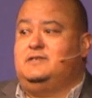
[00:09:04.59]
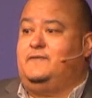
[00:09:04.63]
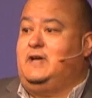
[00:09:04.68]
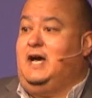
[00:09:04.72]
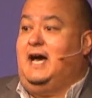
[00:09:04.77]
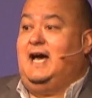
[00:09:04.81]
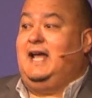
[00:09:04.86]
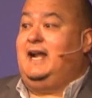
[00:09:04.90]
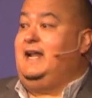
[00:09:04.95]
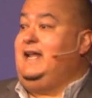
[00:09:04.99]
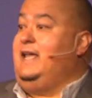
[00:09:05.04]

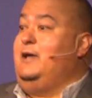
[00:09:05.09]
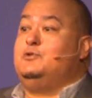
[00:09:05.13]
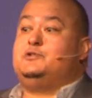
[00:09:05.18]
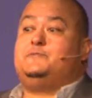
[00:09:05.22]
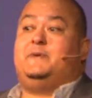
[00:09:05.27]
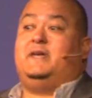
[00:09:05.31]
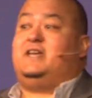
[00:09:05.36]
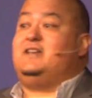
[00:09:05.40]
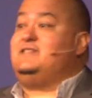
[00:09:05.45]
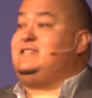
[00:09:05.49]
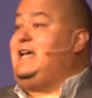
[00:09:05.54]
God, it was
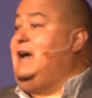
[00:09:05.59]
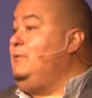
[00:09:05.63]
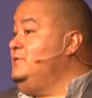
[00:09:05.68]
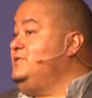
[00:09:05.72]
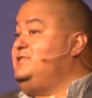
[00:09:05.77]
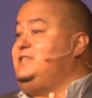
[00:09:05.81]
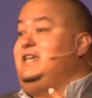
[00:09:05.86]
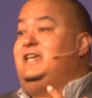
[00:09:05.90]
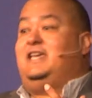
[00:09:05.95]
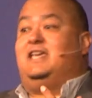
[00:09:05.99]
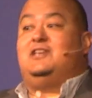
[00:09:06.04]
because I was
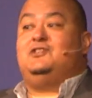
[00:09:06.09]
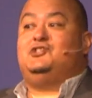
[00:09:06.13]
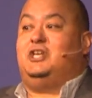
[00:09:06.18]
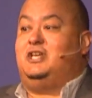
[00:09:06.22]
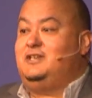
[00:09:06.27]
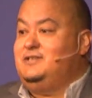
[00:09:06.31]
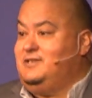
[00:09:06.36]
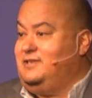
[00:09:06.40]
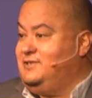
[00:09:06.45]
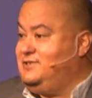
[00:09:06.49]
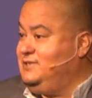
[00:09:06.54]
seeking
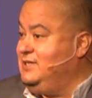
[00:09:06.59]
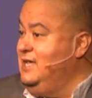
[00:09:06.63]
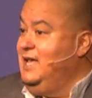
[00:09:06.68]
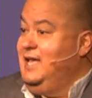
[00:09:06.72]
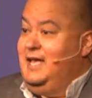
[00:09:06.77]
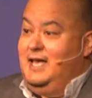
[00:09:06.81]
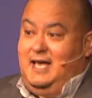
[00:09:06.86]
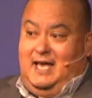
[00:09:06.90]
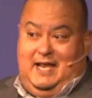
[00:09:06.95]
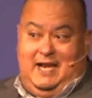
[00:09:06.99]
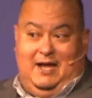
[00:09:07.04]
Jesus
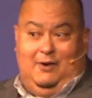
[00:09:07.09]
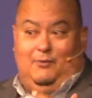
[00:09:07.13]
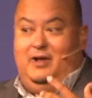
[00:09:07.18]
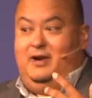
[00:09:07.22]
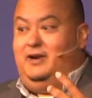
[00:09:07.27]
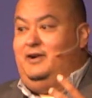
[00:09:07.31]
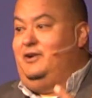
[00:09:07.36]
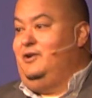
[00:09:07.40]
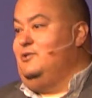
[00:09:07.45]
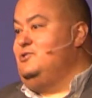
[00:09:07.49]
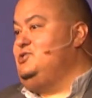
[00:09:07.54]
and I wanted
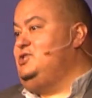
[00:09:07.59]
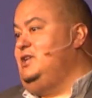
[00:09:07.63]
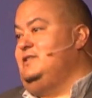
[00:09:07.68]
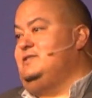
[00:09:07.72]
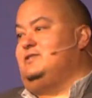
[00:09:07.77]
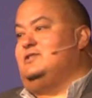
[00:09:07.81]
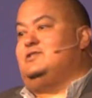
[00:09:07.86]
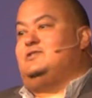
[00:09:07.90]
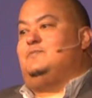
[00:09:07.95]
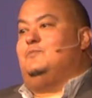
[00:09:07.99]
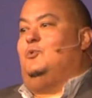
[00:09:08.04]
to know
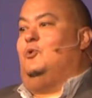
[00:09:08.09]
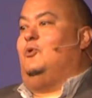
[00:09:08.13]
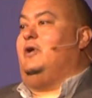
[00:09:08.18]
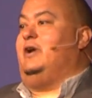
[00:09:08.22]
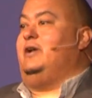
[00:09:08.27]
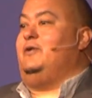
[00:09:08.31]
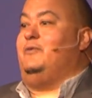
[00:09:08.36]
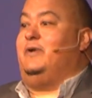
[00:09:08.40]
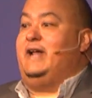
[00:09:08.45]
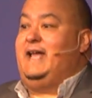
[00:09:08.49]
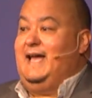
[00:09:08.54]
Jesus more.
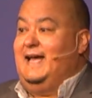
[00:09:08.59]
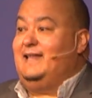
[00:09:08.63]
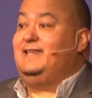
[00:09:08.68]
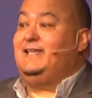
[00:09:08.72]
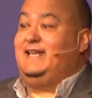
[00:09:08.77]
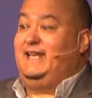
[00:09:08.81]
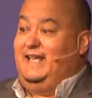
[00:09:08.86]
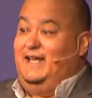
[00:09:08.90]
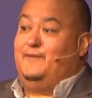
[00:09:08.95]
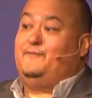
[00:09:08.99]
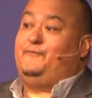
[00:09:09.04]
In
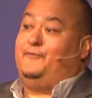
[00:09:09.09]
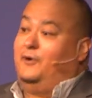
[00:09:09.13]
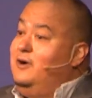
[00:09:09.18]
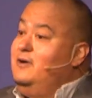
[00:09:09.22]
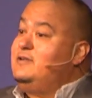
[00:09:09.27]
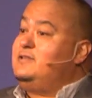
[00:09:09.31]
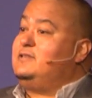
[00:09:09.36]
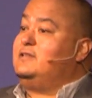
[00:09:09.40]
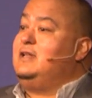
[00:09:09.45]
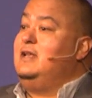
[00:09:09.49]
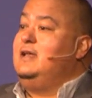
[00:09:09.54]
reality, at
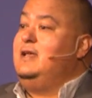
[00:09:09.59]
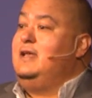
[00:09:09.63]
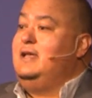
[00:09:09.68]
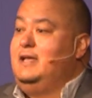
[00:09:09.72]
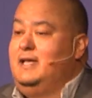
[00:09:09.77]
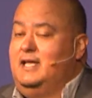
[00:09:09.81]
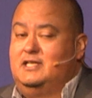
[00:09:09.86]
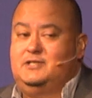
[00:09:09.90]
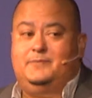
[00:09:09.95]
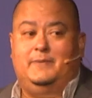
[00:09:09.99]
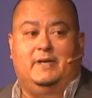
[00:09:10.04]
first,
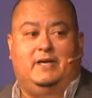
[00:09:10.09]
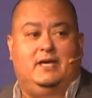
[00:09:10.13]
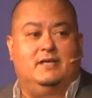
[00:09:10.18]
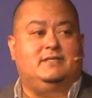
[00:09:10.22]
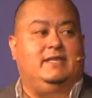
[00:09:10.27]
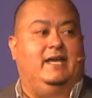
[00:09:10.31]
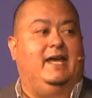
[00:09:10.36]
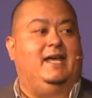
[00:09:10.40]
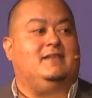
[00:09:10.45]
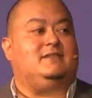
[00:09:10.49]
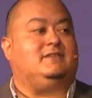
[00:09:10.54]
it's because
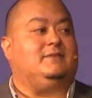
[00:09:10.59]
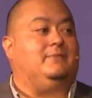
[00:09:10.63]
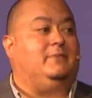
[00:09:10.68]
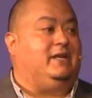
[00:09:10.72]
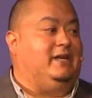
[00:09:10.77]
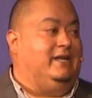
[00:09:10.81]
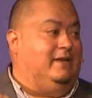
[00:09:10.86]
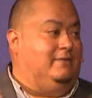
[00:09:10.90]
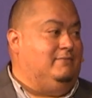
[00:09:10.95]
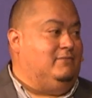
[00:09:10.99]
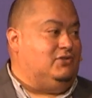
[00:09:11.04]
they had somebody
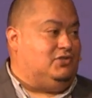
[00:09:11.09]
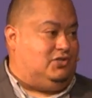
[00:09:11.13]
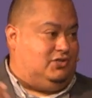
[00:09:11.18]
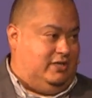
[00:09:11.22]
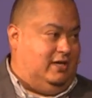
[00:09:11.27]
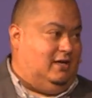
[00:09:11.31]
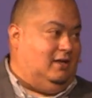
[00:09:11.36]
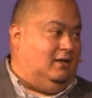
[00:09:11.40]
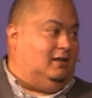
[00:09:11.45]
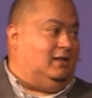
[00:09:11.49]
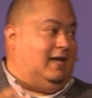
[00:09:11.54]
named
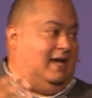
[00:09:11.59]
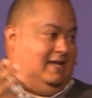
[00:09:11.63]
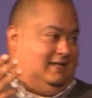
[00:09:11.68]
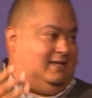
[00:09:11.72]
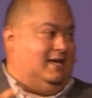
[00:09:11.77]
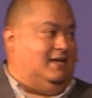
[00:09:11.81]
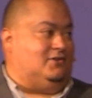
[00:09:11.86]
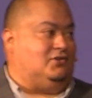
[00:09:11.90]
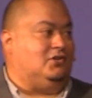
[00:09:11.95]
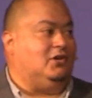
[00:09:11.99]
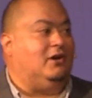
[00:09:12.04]
Michelle at
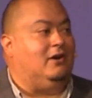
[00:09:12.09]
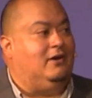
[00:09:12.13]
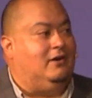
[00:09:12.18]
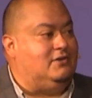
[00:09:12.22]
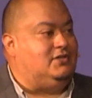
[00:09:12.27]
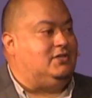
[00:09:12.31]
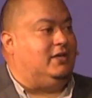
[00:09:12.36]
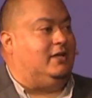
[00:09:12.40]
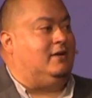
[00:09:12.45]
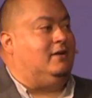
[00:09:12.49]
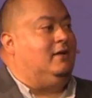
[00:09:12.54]
that
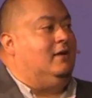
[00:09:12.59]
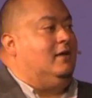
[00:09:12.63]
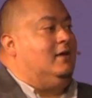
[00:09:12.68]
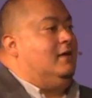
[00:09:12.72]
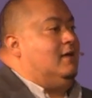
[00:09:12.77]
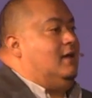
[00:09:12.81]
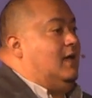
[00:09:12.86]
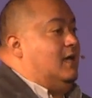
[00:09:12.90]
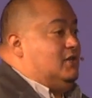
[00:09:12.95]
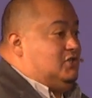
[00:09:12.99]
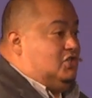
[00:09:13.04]
church. And
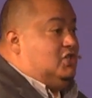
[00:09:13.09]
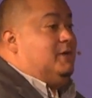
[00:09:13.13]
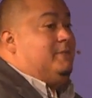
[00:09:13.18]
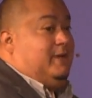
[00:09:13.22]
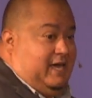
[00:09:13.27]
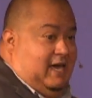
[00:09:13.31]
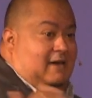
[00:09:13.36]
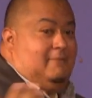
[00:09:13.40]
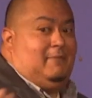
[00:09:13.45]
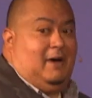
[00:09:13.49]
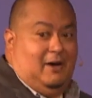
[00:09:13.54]
she
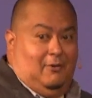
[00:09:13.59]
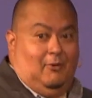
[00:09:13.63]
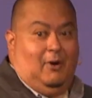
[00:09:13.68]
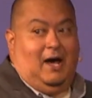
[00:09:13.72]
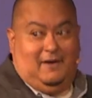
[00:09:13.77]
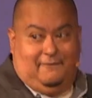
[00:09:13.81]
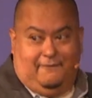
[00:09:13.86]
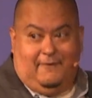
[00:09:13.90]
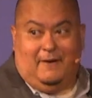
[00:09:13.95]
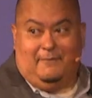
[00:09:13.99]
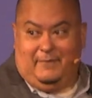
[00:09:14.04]
became my
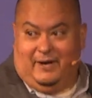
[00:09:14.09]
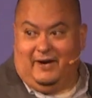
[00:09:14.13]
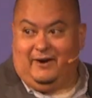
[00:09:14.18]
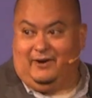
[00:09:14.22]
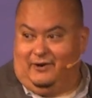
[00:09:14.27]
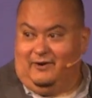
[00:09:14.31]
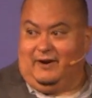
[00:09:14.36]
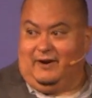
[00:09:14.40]
wife. I married her.